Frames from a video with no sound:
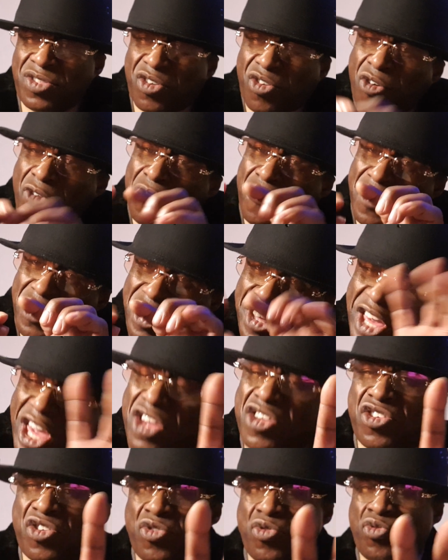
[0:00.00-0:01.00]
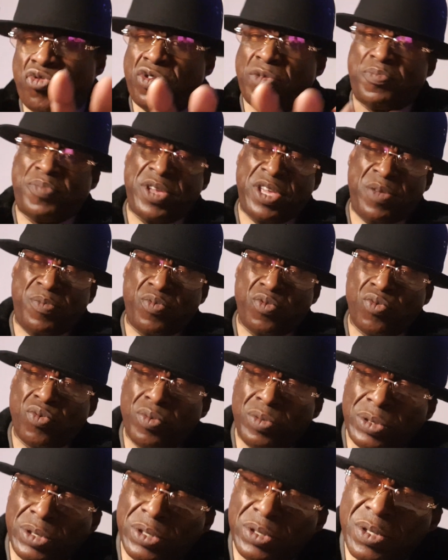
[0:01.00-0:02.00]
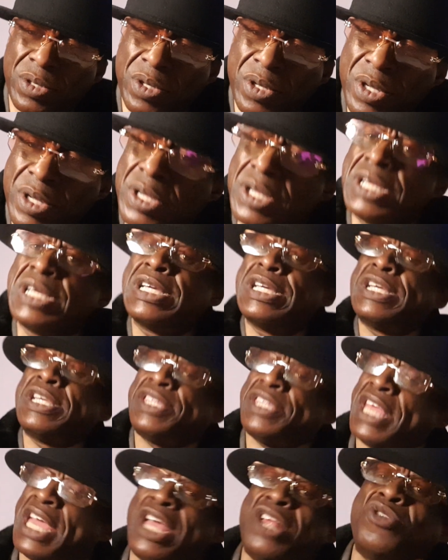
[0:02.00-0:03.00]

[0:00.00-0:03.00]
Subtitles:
the confiscation order people, they